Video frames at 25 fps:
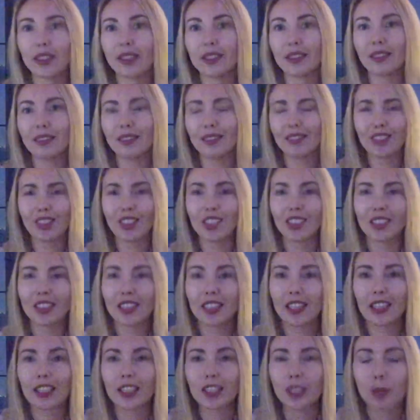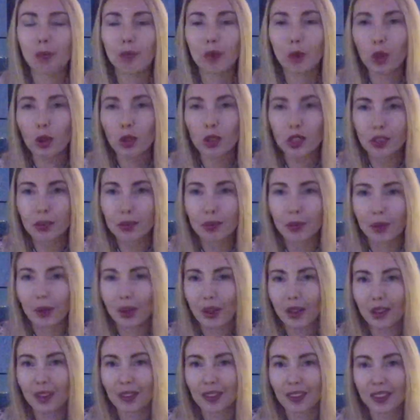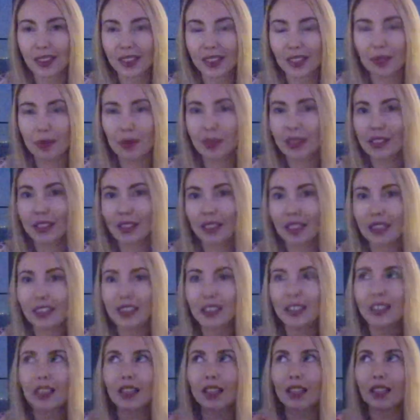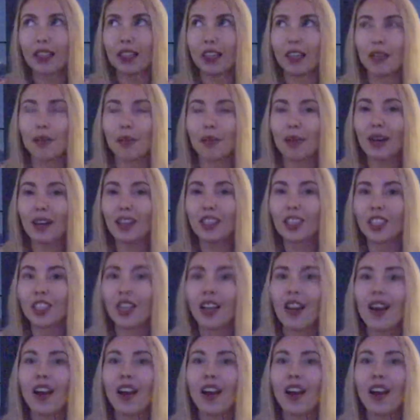and it's just like some toast burned or something, nothing like really much,